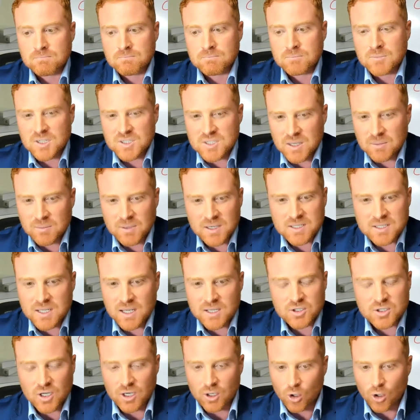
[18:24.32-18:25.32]
Does that make
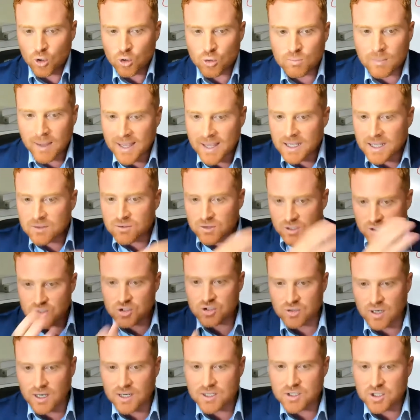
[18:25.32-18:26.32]
sense? Like, who made the
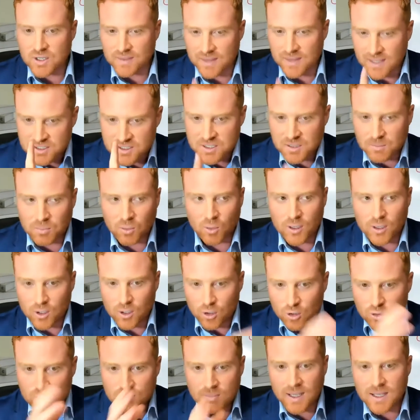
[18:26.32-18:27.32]
structure? That's the point.
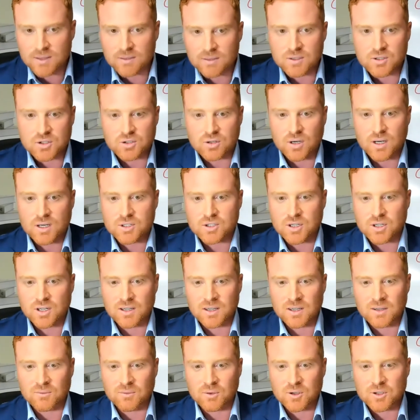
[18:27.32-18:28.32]
Who made the structure in
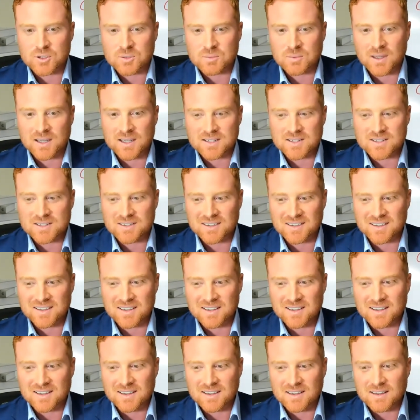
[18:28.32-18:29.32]
the first place?
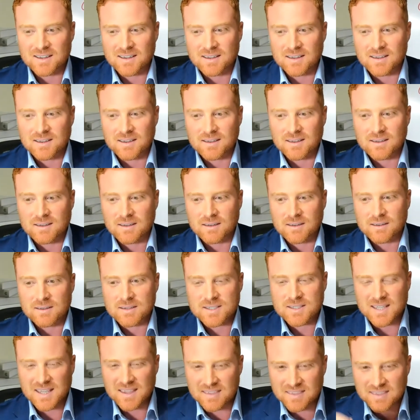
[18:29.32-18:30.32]

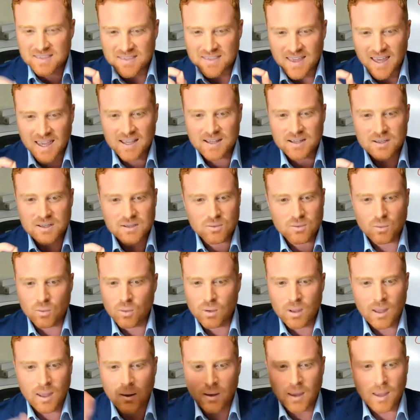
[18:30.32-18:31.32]
See that,
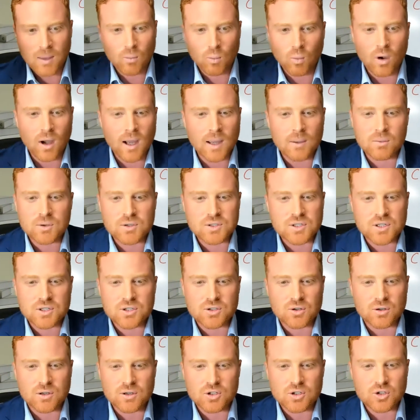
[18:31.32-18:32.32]
and why was this
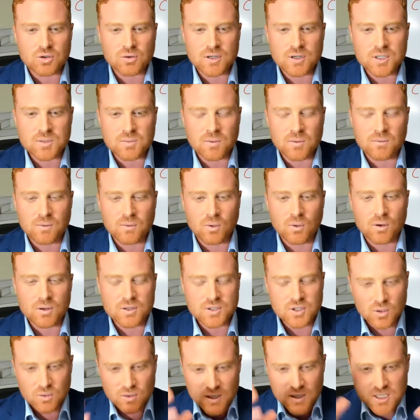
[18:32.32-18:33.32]
not a choice before?
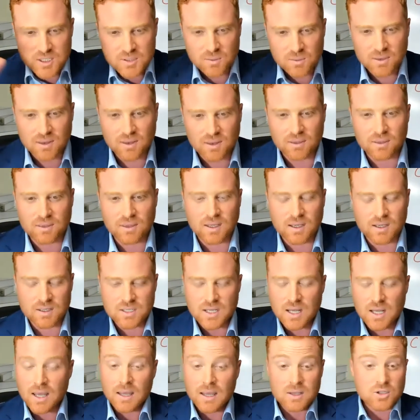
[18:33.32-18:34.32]
So these were the things.
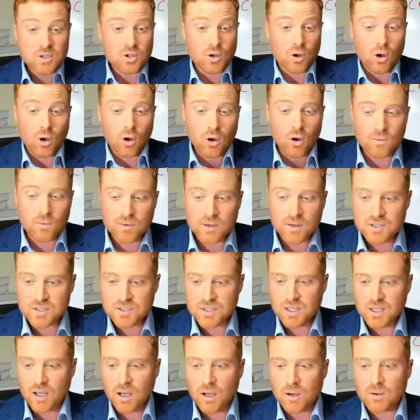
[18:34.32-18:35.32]
So
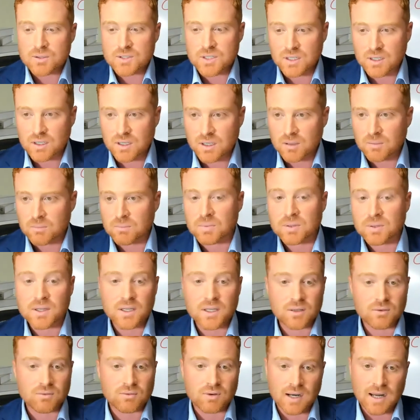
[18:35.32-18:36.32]
obviously, I was in
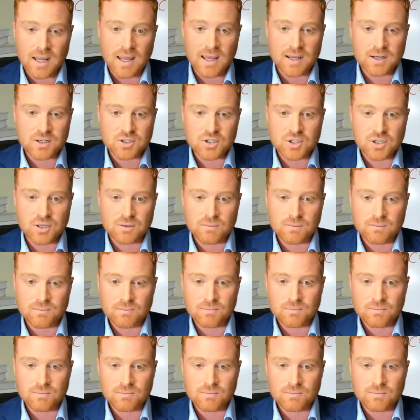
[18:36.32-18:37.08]
complete reaction.